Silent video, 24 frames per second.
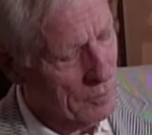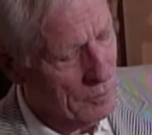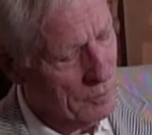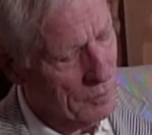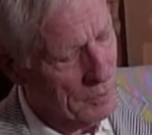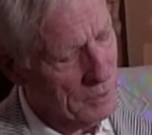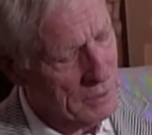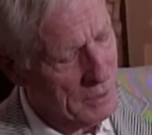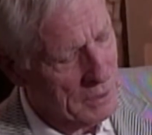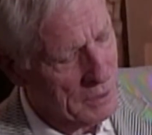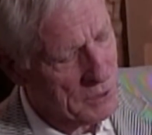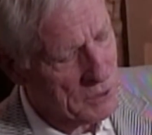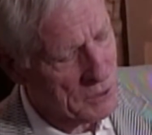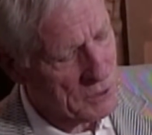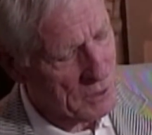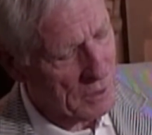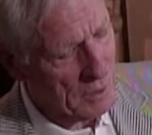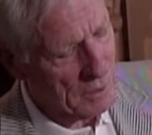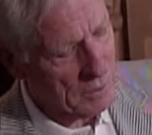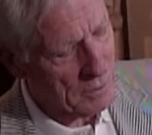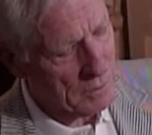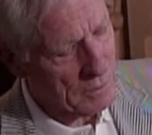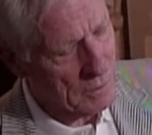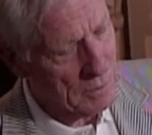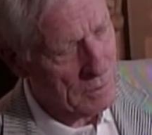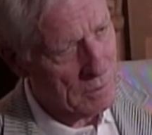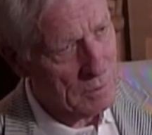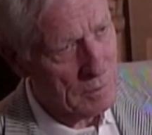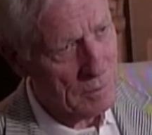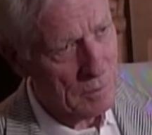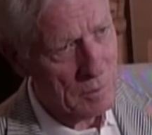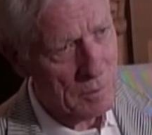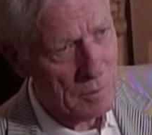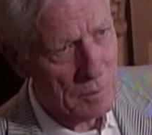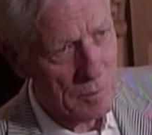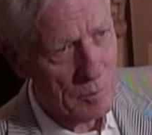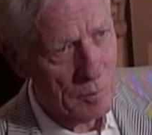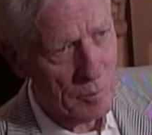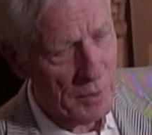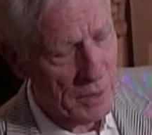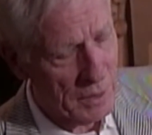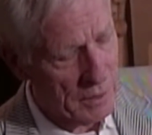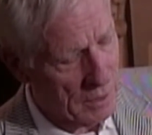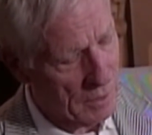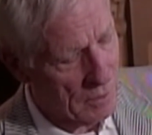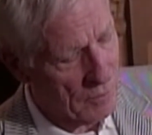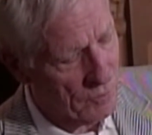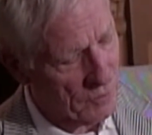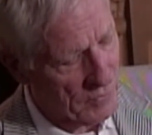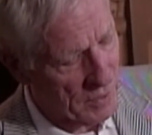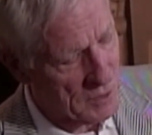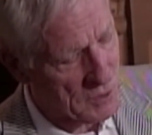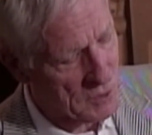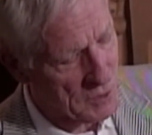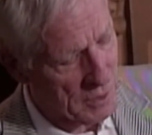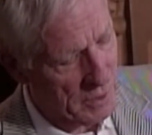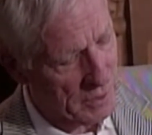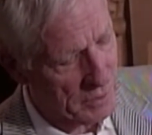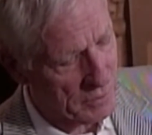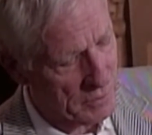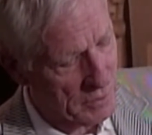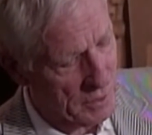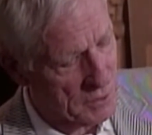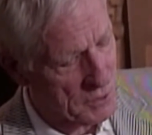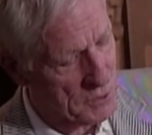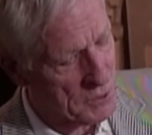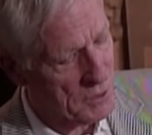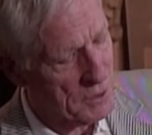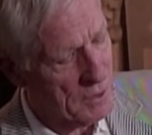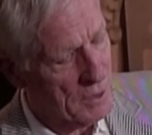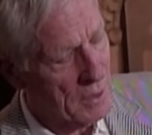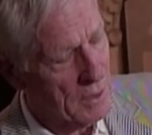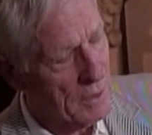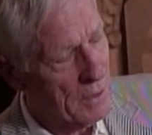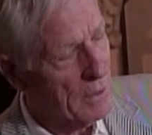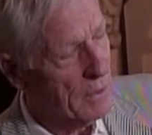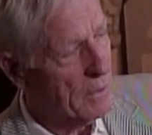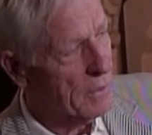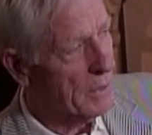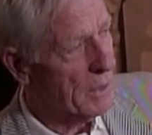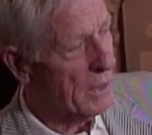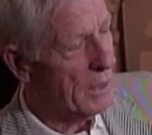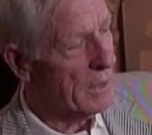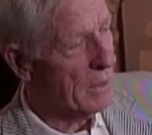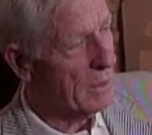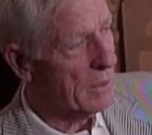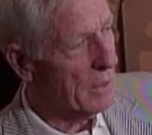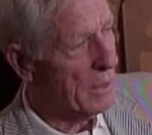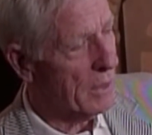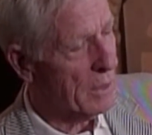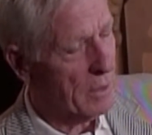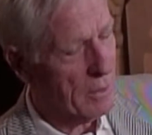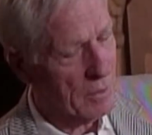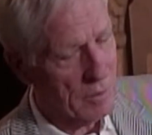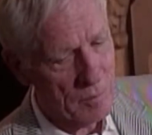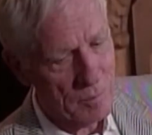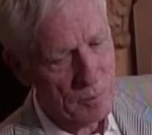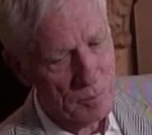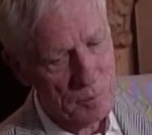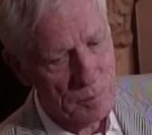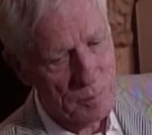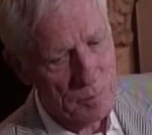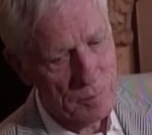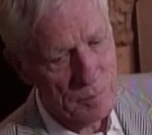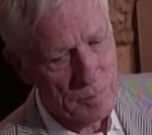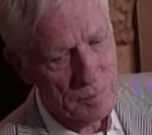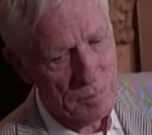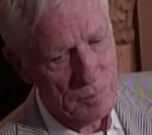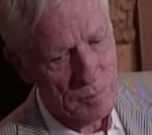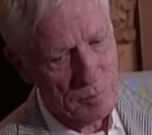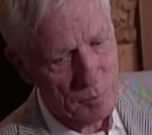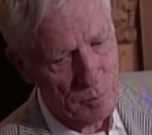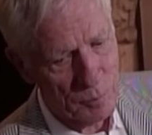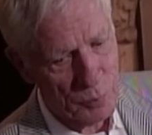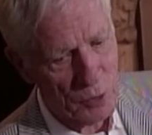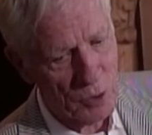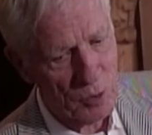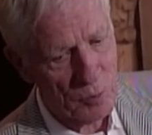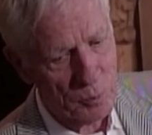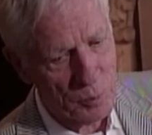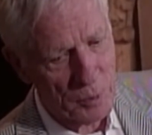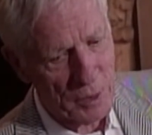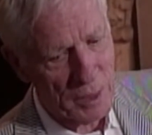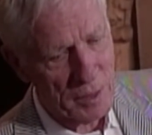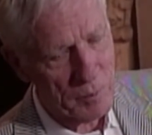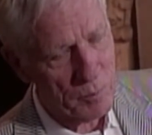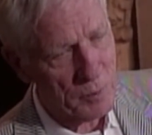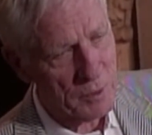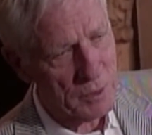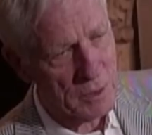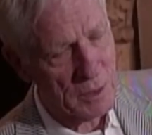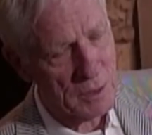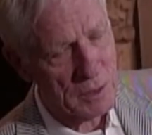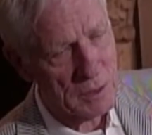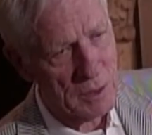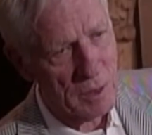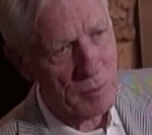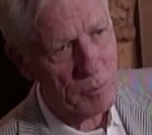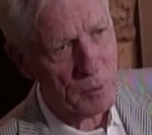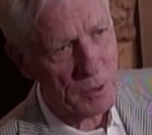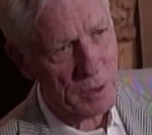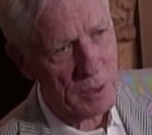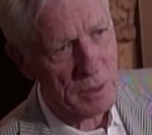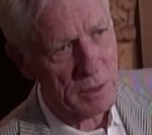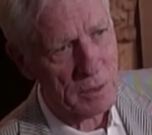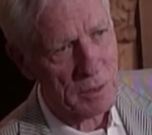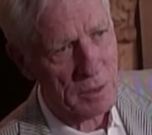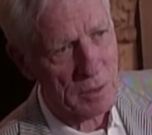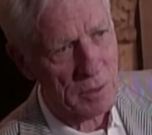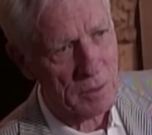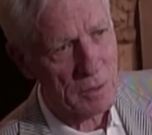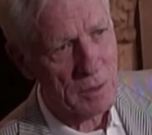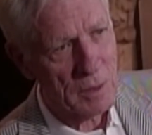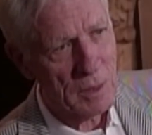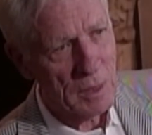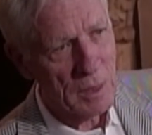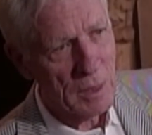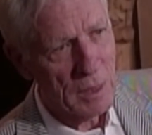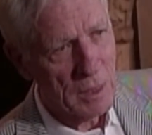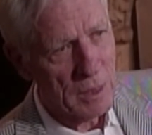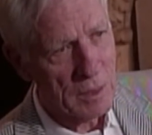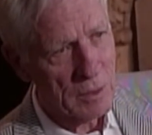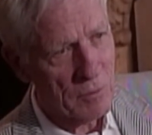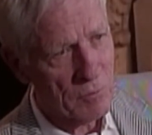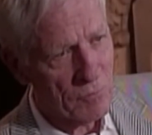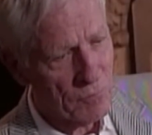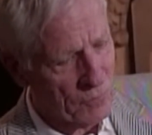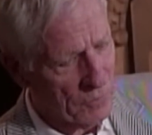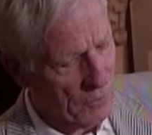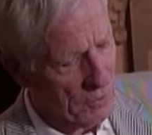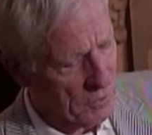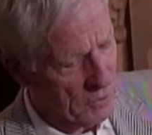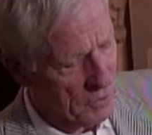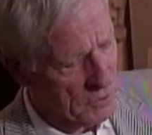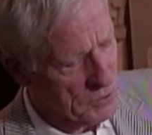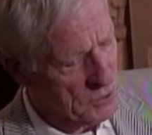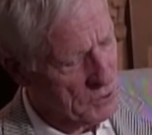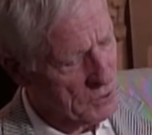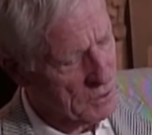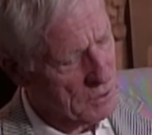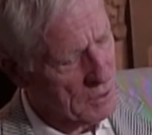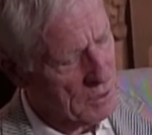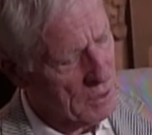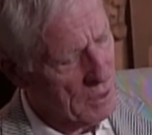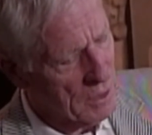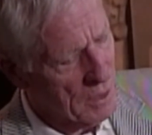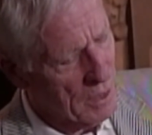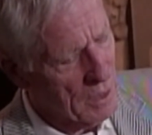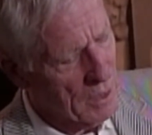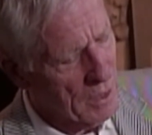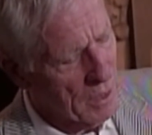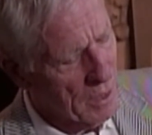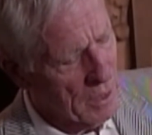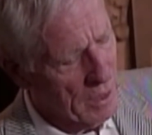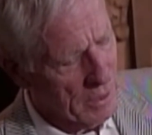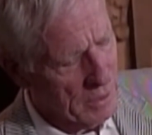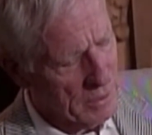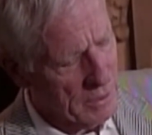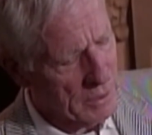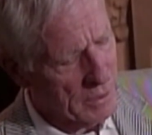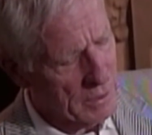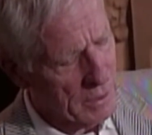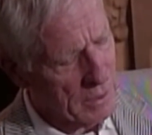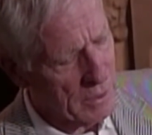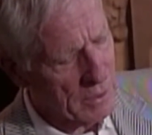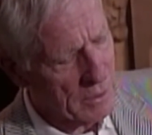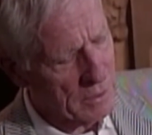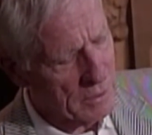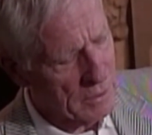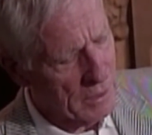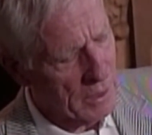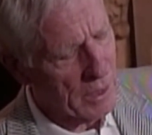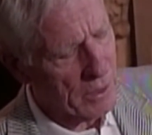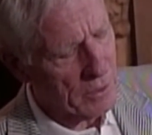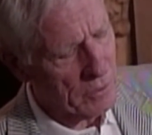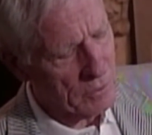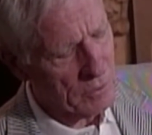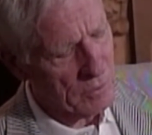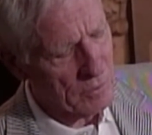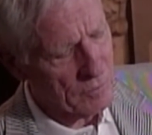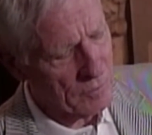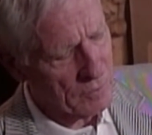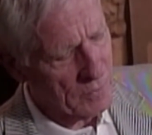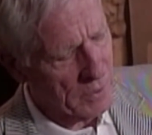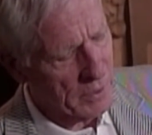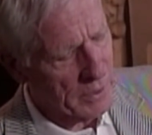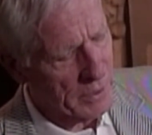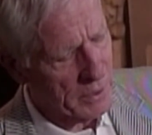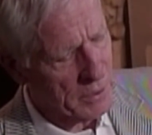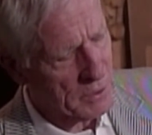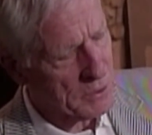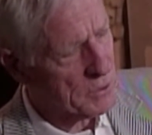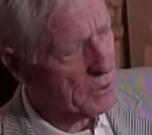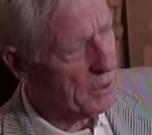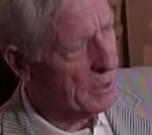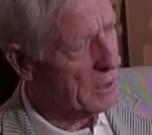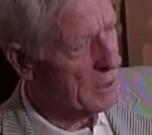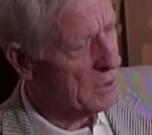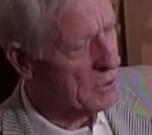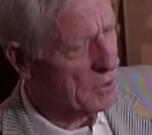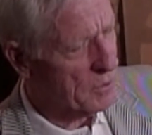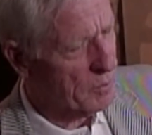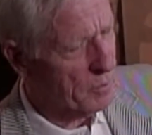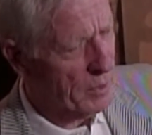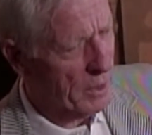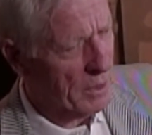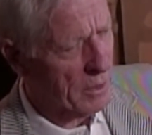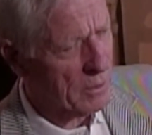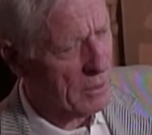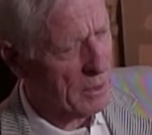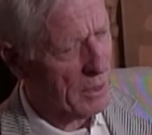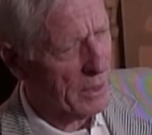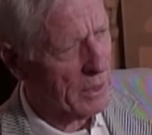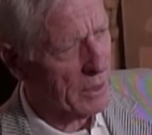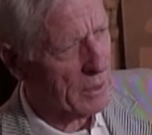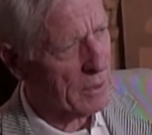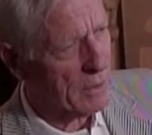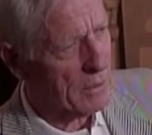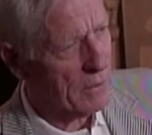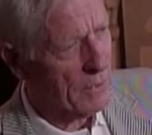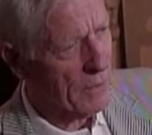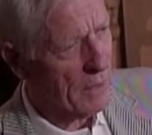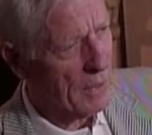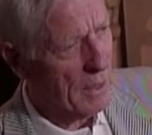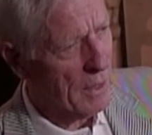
When they start making a vase like this, they get a blowpipe and they dip it in the in the furnace, and they get a gather of glass, and it's about like